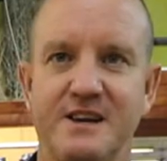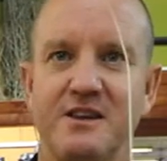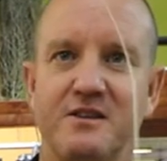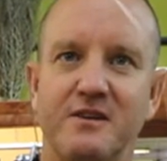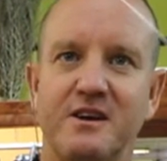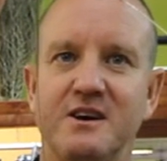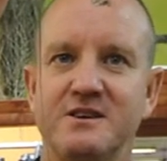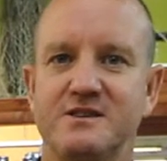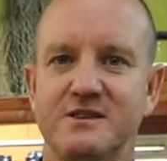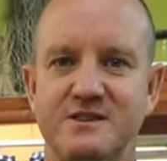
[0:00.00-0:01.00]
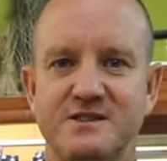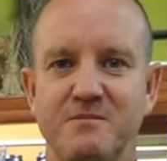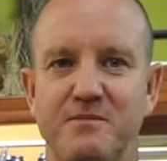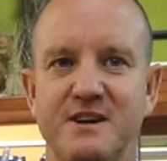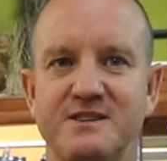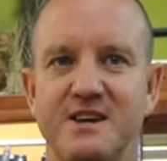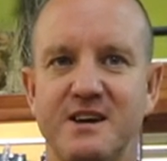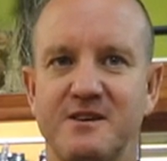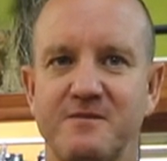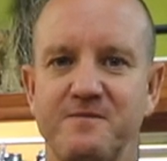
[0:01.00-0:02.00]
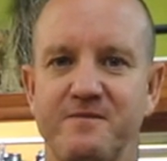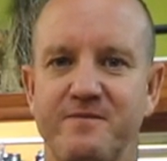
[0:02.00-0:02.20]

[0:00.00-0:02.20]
the length of it, guys. Simple as that.